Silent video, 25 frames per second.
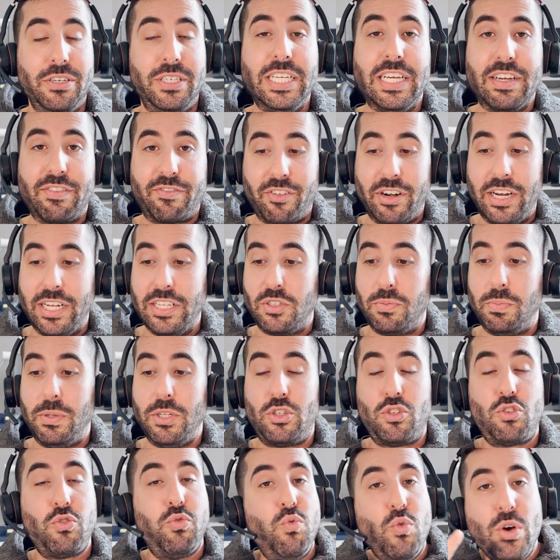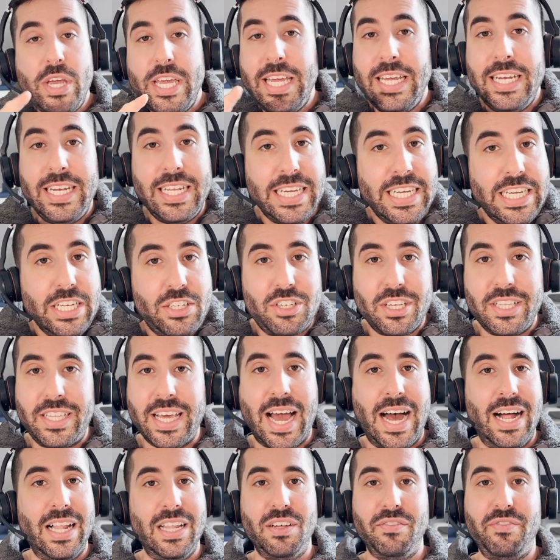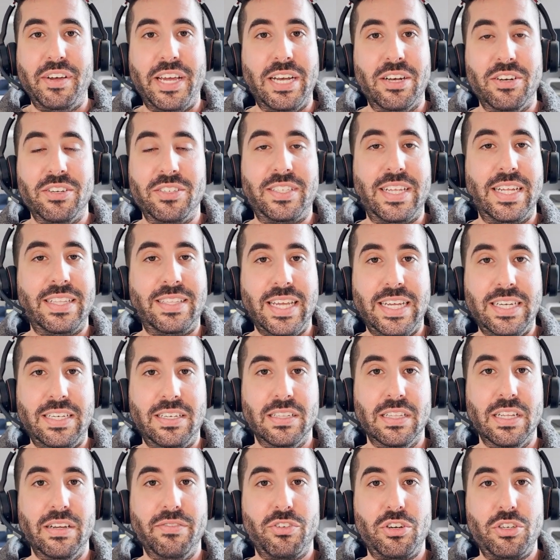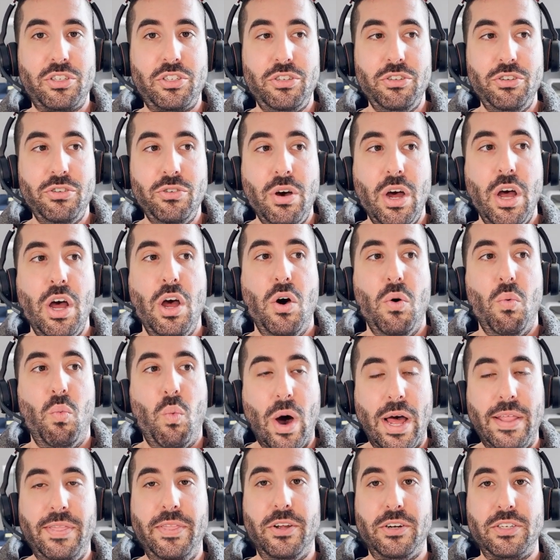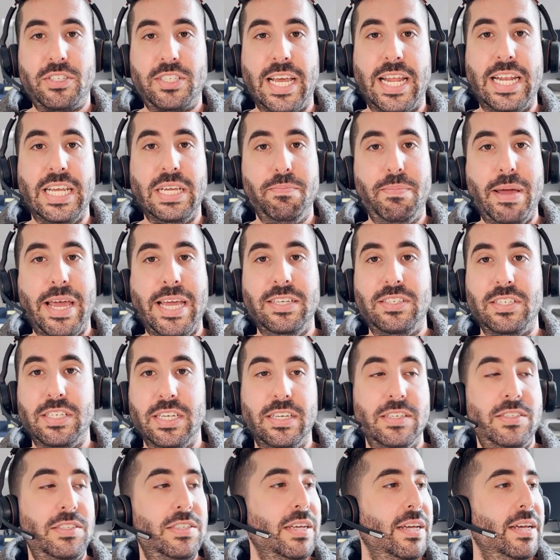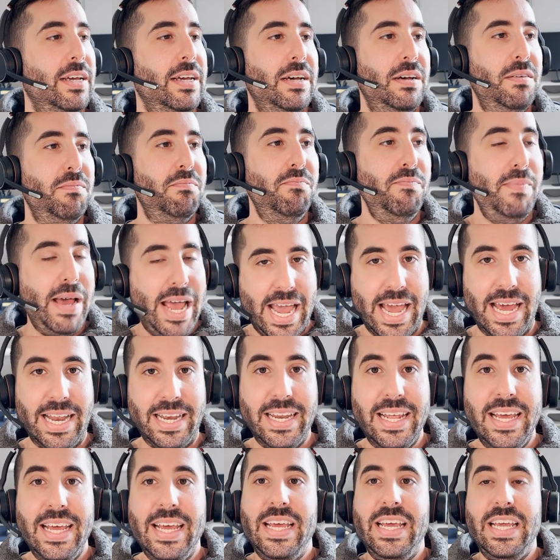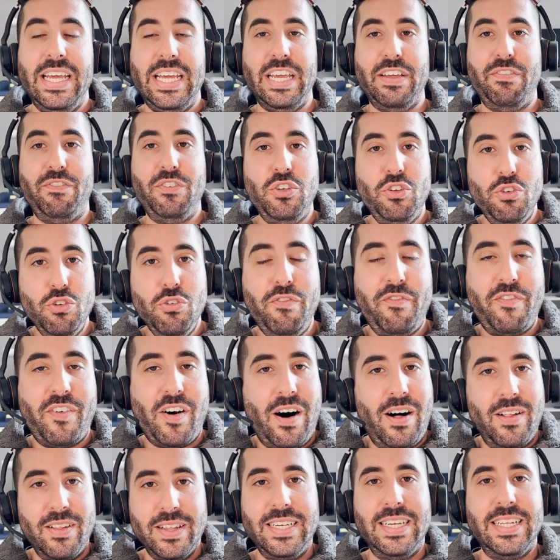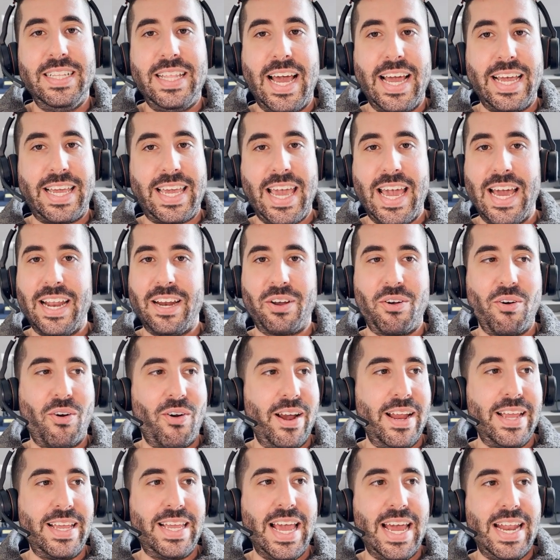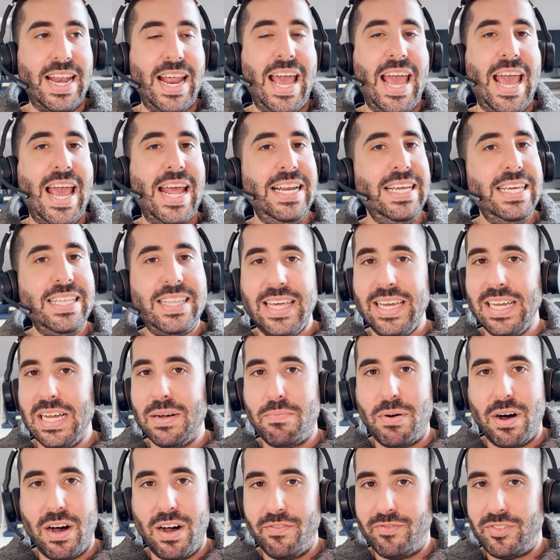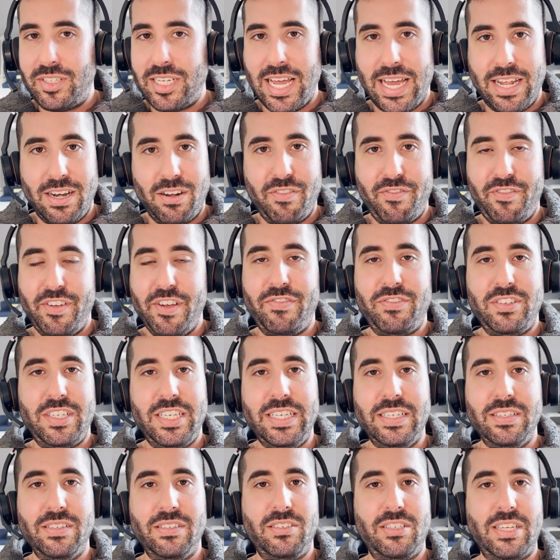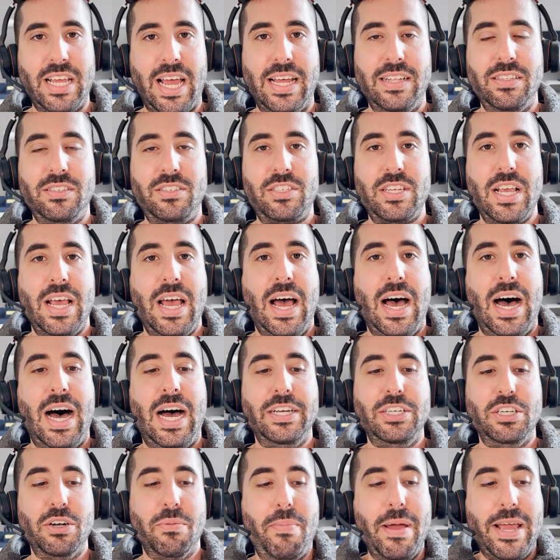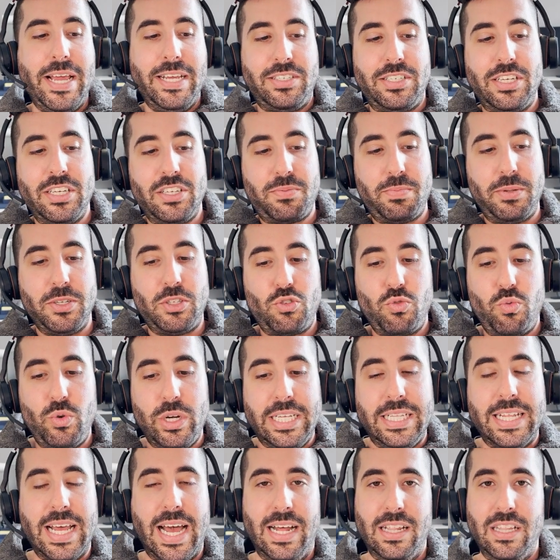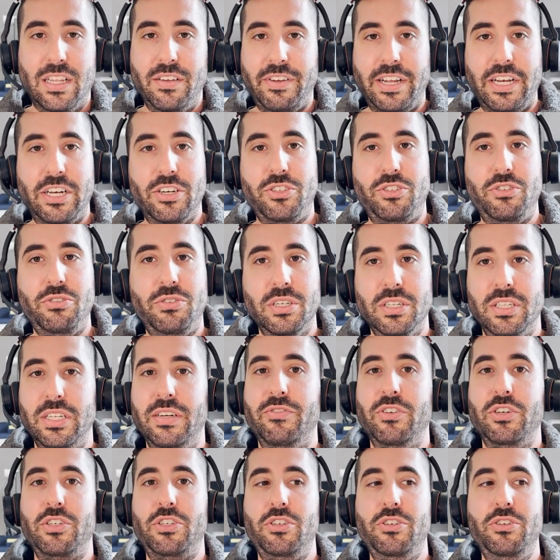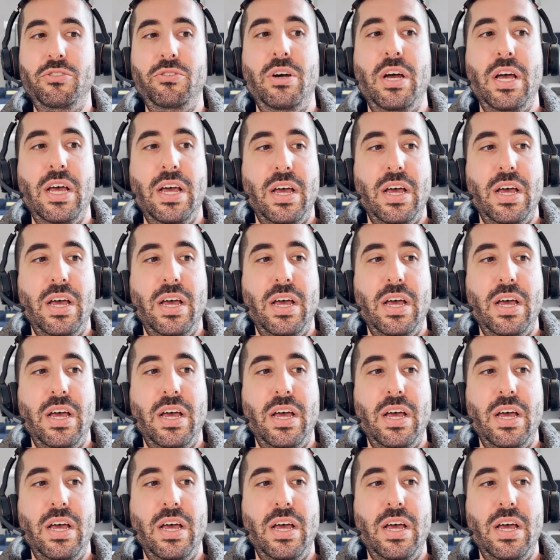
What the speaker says: difference between each of the elevators that they deliver to when they're setting basis. Man, if you fall into that category, again, anything above 10 or 15 cents on your basis between the elevators you deliver to,